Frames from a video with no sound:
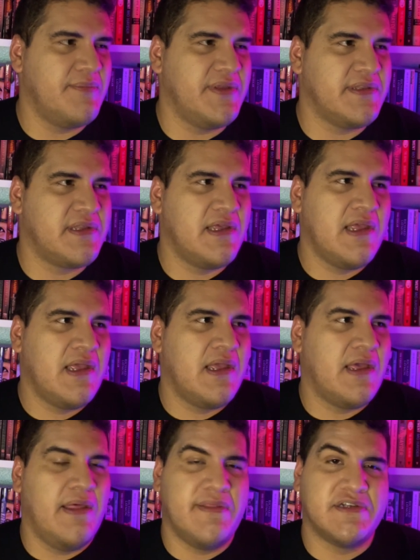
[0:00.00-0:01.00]
But
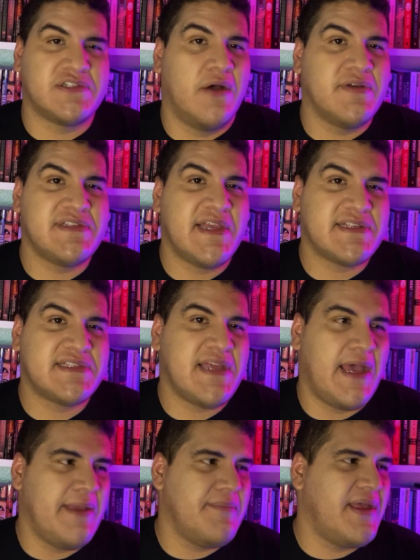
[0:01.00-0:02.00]
there's always next
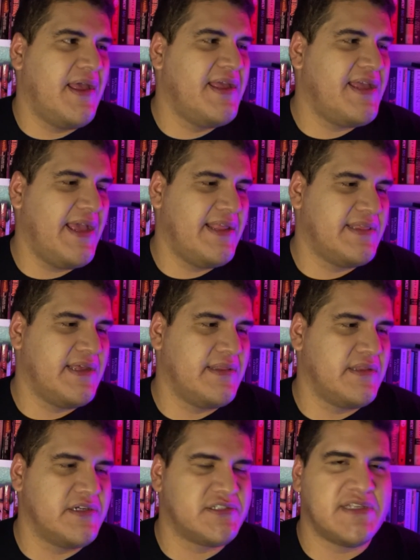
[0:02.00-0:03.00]
time. And
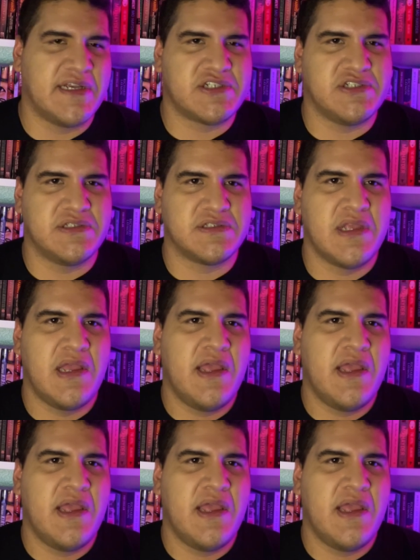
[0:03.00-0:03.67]
then there's sections.